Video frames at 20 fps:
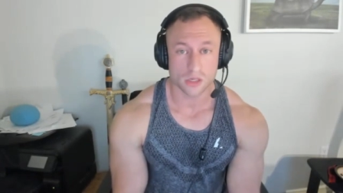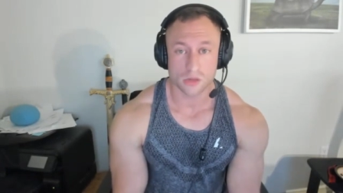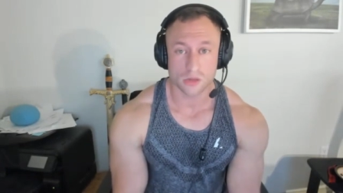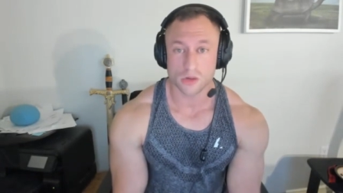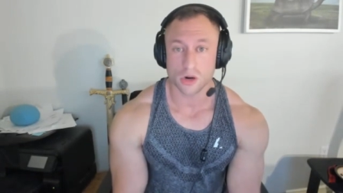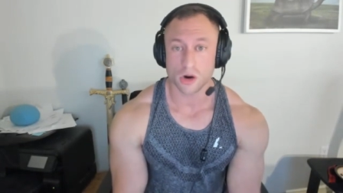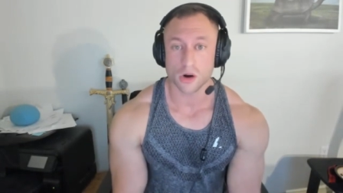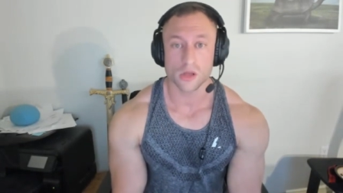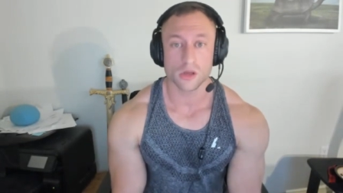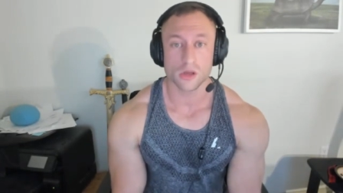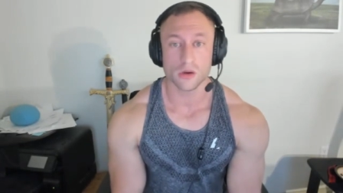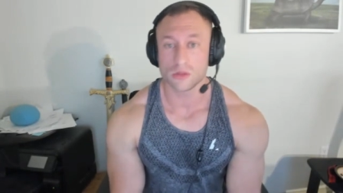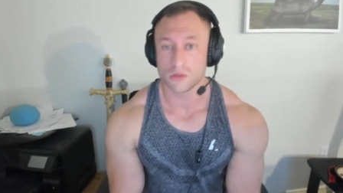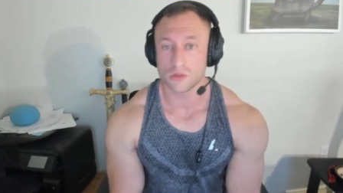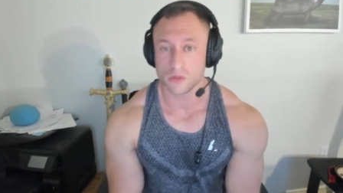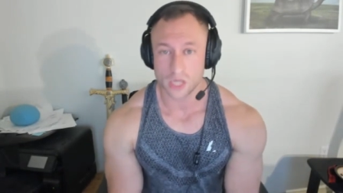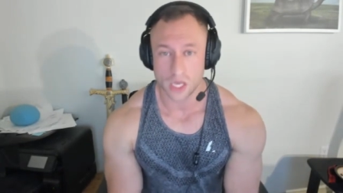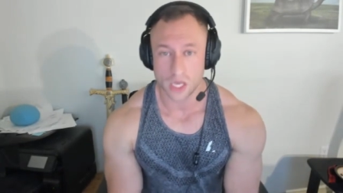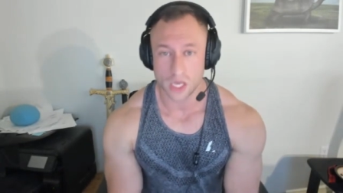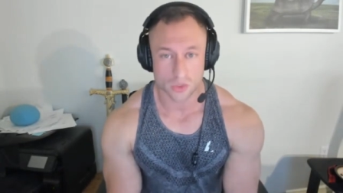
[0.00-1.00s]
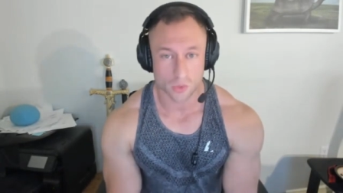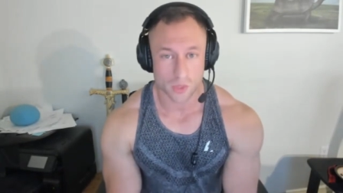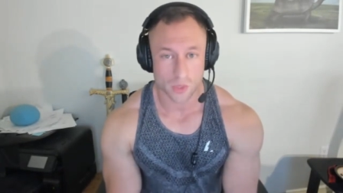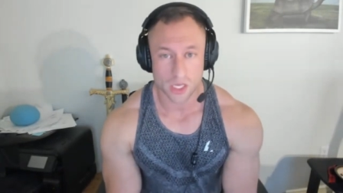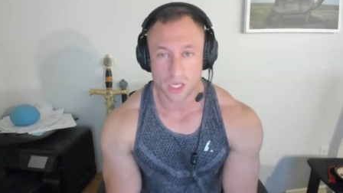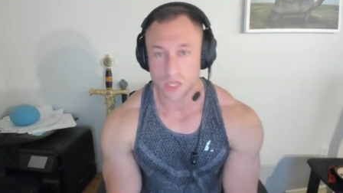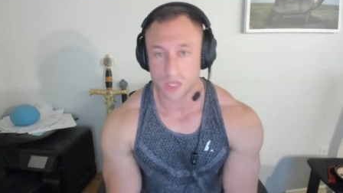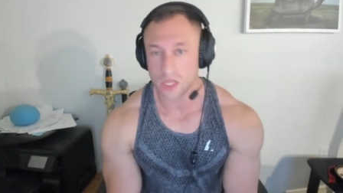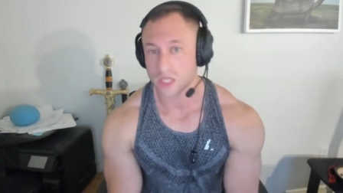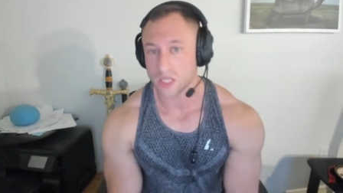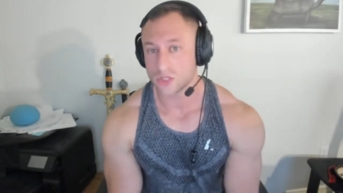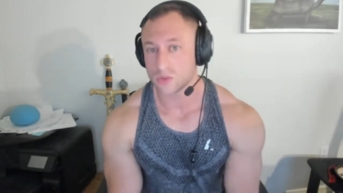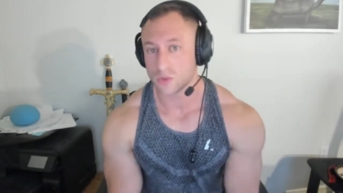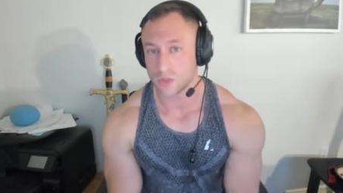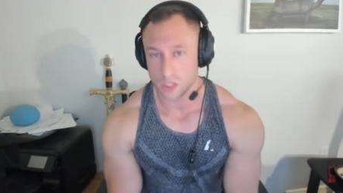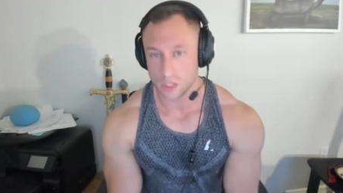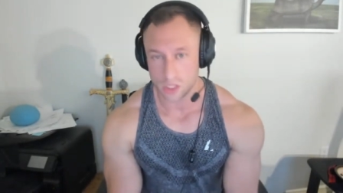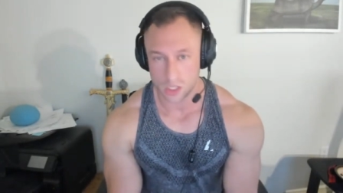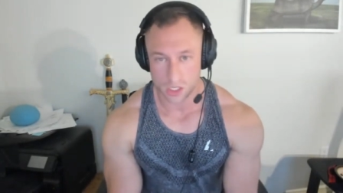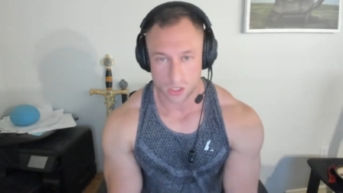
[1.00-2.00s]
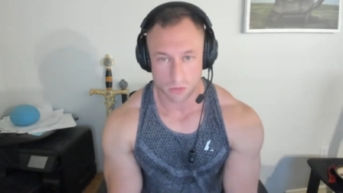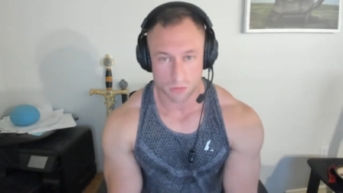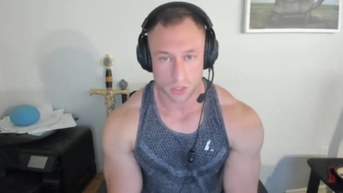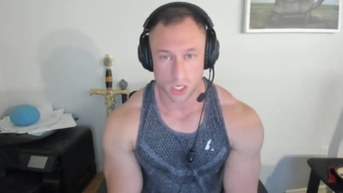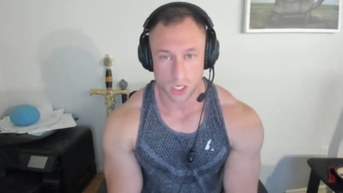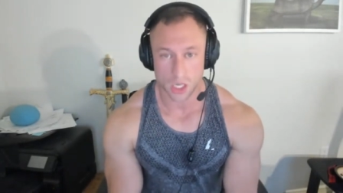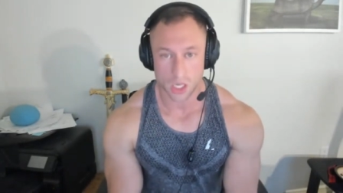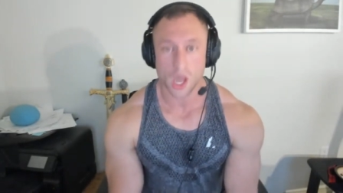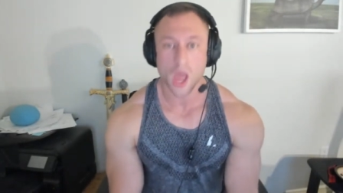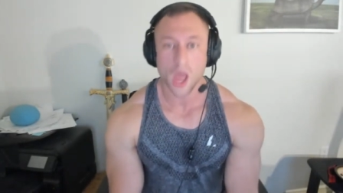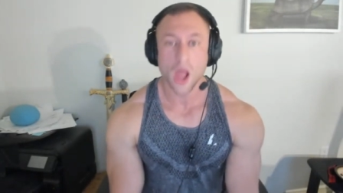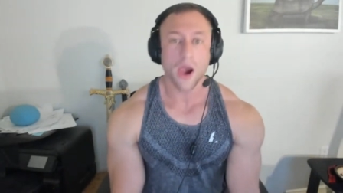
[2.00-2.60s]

and do cardio three days a week, and that's where they need to be.